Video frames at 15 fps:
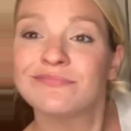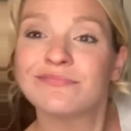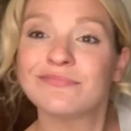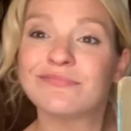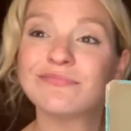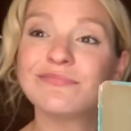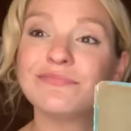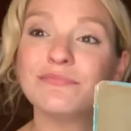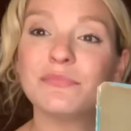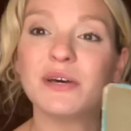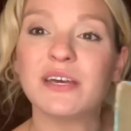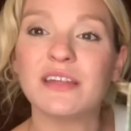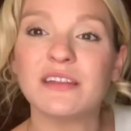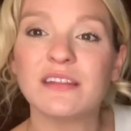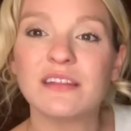But
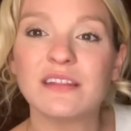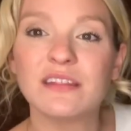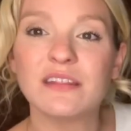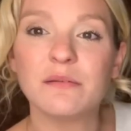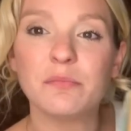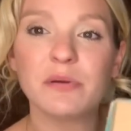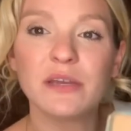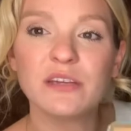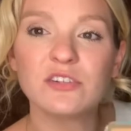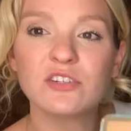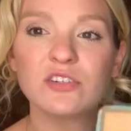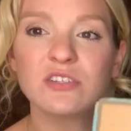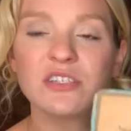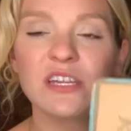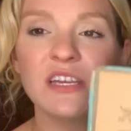the pictures in
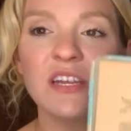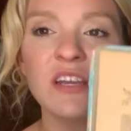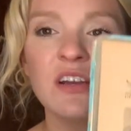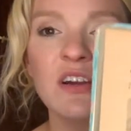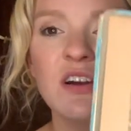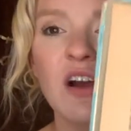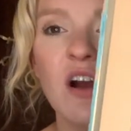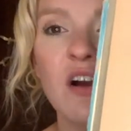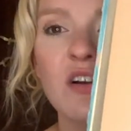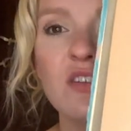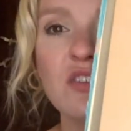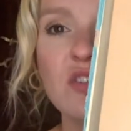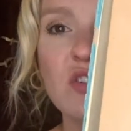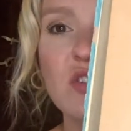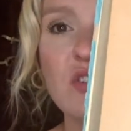here are
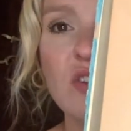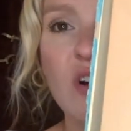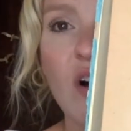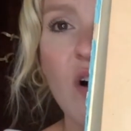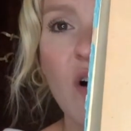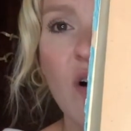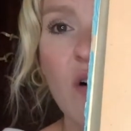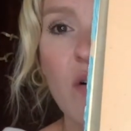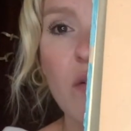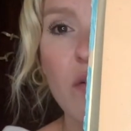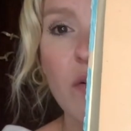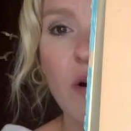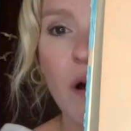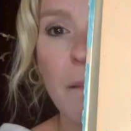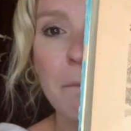so
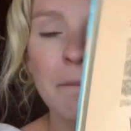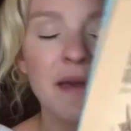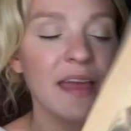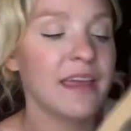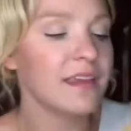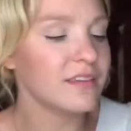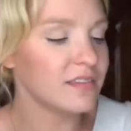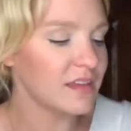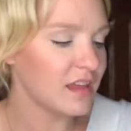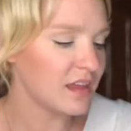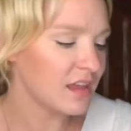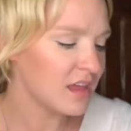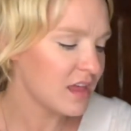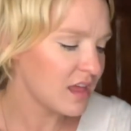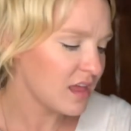amazing.
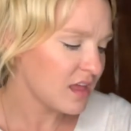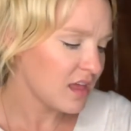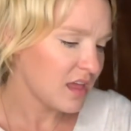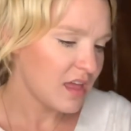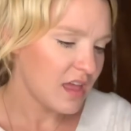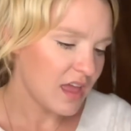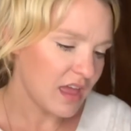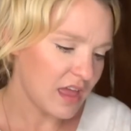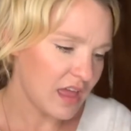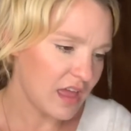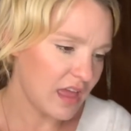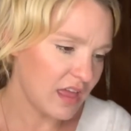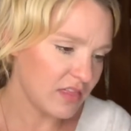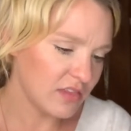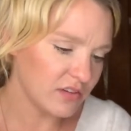And there's
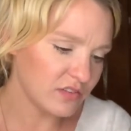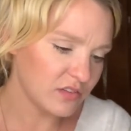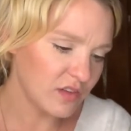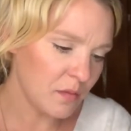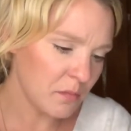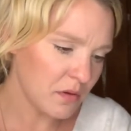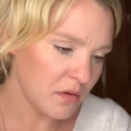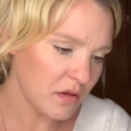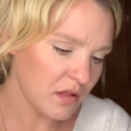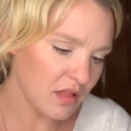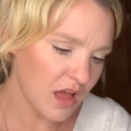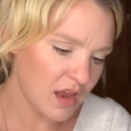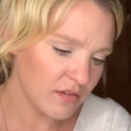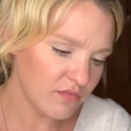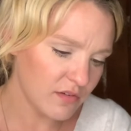some, a lot of
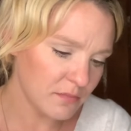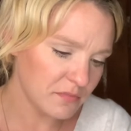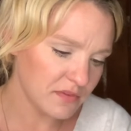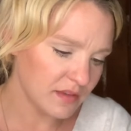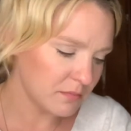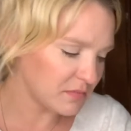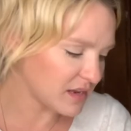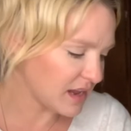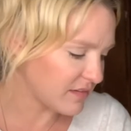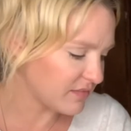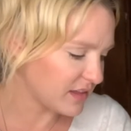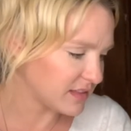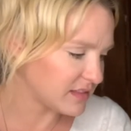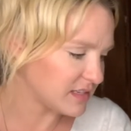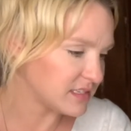them seem to have like these
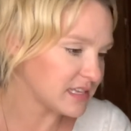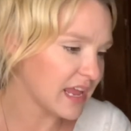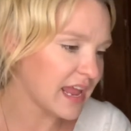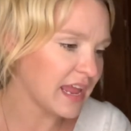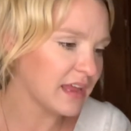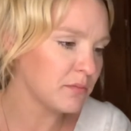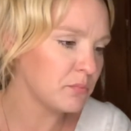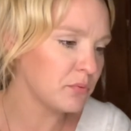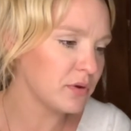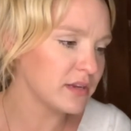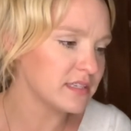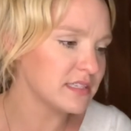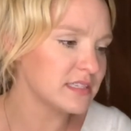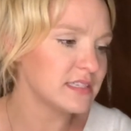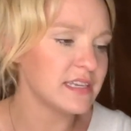hand pressed
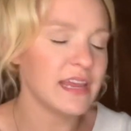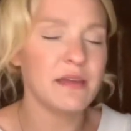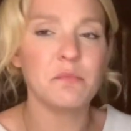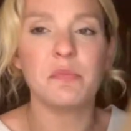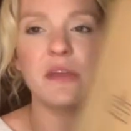stampings